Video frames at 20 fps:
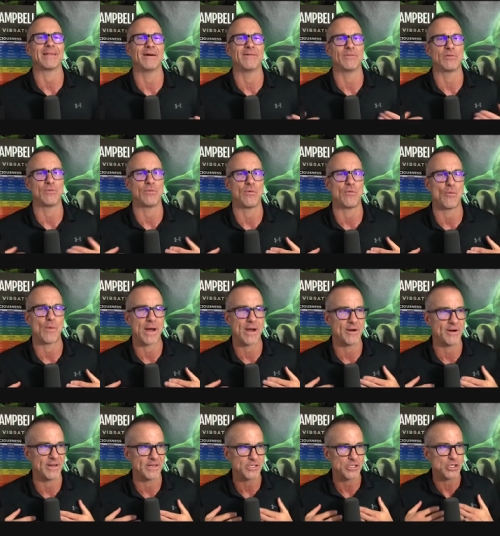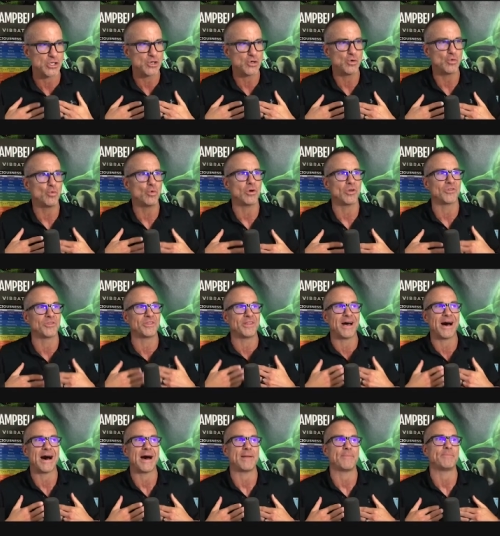level of awareness you will
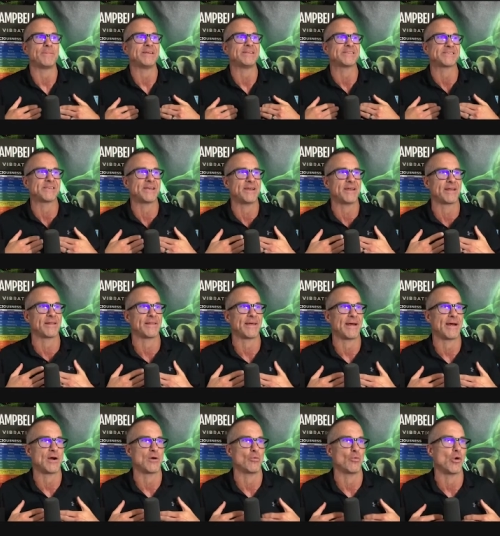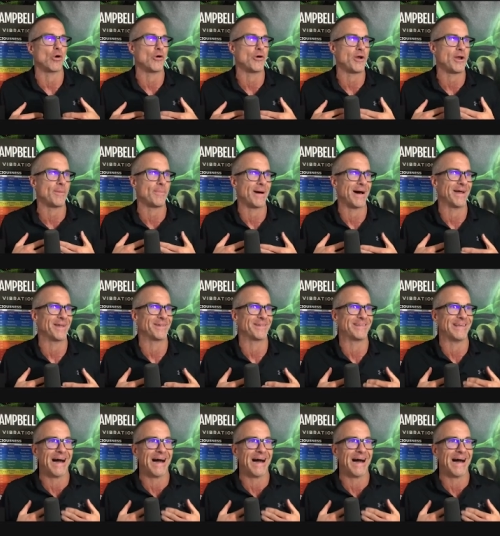not be sitting there worried about